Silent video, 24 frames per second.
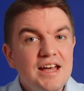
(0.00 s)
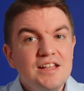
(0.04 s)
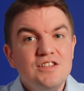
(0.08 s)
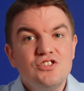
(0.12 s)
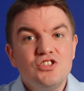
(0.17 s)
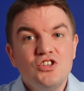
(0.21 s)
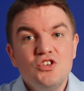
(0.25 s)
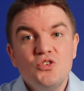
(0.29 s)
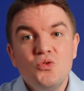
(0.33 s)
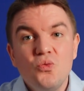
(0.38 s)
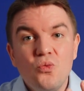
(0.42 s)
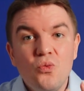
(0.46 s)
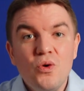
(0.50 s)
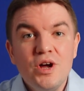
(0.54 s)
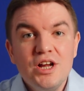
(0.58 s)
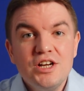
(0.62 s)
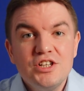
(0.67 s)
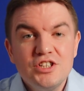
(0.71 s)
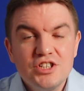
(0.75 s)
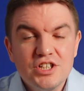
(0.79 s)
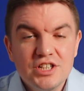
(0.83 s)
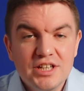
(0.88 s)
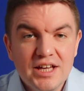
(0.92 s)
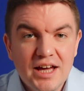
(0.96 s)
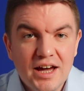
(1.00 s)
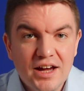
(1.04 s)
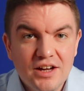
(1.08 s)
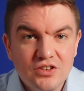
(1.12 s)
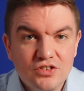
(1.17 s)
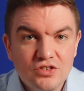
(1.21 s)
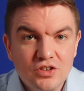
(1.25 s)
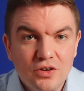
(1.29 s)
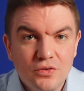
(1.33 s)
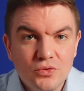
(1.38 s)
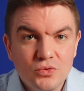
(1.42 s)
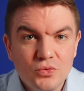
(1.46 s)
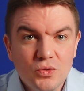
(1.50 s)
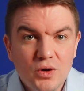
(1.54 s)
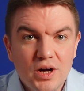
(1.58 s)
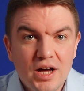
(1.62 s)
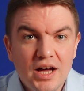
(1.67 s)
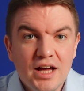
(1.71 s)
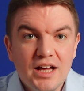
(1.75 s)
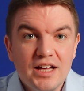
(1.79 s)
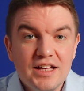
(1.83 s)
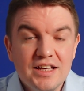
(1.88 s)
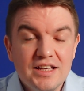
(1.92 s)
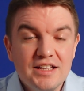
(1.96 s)
into which accounting
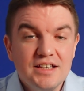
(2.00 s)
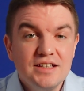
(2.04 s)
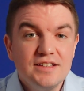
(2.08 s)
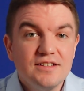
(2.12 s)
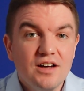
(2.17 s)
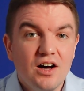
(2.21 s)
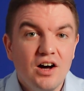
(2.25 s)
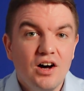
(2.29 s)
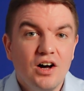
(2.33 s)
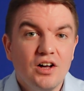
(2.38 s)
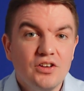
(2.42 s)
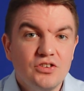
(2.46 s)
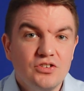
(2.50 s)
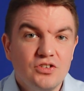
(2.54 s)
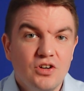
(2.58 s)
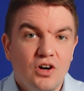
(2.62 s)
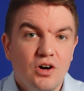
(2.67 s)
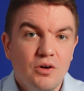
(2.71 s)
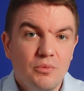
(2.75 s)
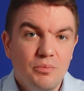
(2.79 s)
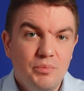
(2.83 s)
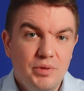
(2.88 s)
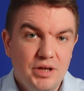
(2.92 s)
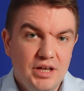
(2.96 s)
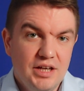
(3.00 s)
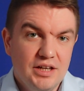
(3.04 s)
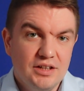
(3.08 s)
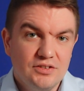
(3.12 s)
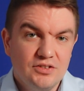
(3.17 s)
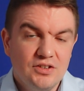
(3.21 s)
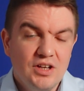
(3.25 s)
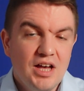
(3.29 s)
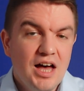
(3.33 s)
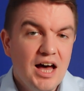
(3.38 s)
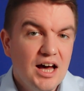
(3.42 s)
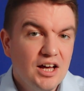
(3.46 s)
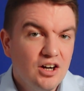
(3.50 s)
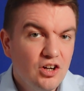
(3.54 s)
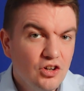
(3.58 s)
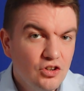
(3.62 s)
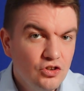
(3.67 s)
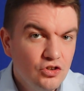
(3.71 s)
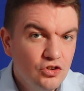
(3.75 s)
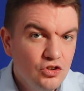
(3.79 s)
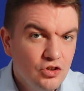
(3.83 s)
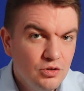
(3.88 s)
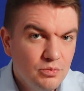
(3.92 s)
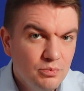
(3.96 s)
software is our top picks. And our
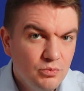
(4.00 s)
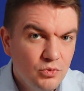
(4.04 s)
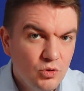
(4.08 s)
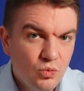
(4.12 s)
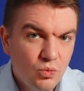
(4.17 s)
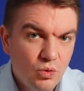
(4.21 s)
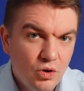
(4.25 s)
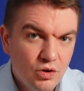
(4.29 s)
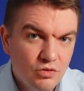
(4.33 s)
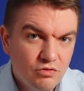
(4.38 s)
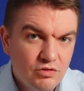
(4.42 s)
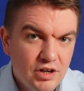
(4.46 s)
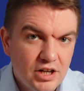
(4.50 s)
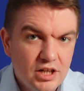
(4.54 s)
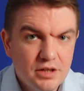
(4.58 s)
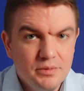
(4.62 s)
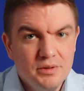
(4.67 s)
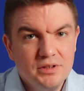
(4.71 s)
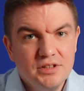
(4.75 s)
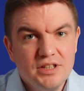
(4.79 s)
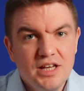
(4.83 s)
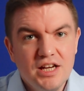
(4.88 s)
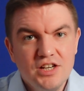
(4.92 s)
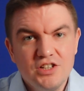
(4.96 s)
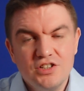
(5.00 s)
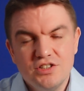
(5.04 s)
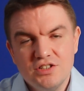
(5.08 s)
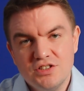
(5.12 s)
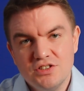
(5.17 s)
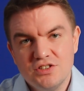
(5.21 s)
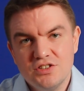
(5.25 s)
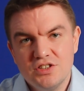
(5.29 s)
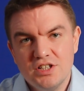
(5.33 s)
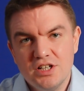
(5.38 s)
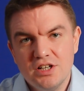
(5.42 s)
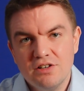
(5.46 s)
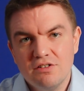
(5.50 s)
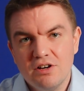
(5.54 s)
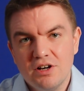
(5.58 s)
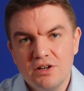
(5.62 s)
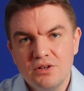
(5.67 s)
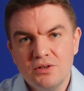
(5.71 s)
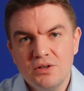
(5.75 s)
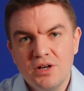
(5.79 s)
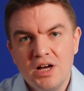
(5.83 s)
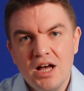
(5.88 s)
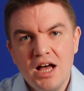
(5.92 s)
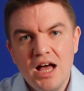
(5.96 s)
number one recommendation is
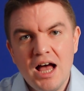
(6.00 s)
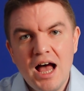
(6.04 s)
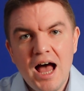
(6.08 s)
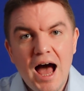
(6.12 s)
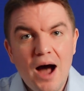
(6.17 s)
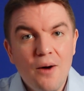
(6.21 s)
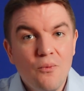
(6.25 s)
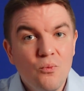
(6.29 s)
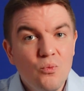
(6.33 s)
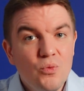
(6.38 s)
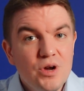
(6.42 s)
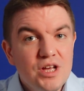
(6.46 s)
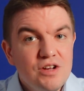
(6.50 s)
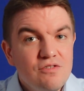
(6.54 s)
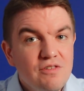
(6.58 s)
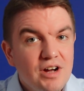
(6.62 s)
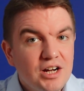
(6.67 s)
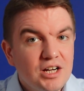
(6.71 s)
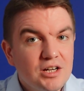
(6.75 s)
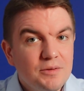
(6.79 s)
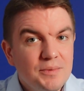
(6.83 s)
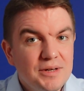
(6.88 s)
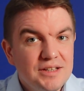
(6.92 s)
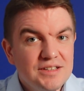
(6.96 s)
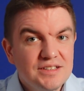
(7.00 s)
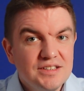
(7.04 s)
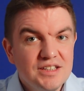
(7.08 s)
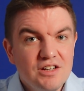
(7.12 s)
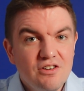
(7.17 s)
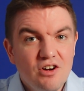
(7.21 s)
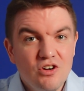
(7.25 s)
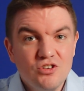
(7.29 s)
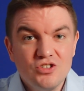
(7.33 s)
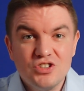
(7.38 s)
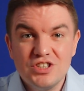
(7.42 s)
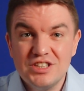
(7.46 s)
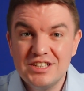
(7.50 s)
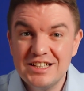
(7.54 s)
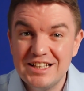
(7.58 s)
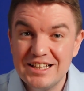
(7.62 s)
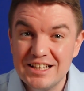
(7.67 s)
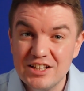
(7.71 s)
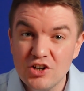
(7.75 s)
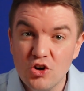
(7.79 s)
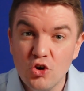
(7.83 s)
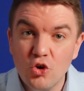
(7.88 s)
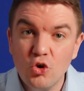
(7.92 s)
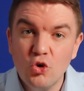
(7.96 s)
Xero. And we recommend Xero to
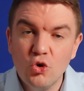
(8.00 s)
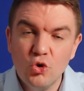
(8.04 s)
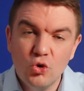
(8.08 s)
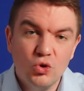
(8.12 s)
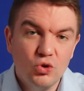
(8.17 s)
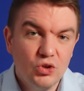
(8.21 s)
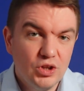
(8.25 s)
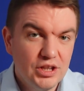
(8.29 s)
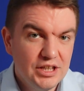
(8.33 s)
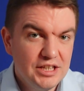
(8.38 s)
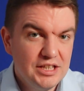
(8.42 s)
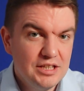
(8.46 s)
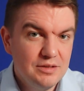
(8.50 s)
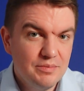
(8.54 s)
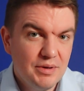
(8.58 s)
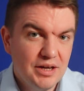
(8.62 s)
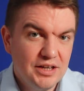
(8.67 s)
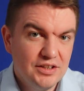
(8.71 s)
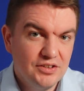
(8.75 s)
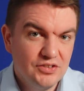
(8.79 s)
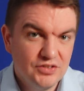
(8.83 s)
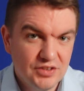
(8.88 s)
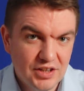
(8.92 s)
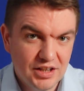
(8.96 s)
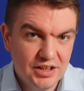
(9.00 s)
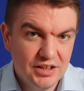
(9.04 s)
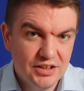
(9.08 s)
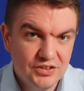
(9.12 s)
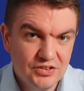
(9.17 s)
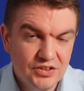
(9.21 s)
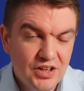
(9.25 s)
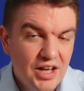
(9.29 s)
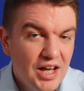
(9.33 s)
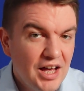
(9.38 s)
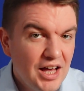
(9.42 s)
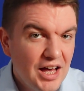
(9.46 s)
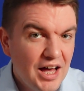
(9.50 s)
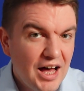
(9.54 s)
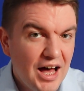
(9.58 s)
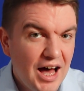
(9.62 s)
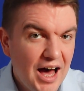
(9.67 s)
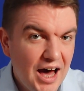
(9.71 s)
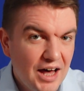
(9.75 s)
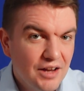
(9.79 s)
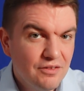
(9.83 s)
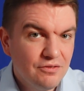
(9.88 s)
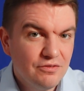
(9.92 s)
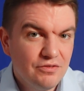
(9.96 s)
nearly all eBay sellers,
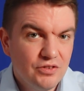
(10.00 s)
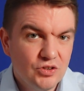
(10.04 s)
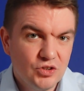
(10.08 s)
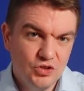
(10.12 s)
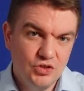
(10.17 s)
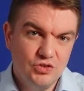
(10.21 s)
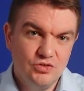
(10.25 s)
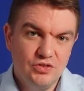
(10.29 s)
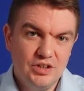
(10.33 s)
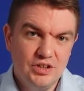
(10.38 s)
and for good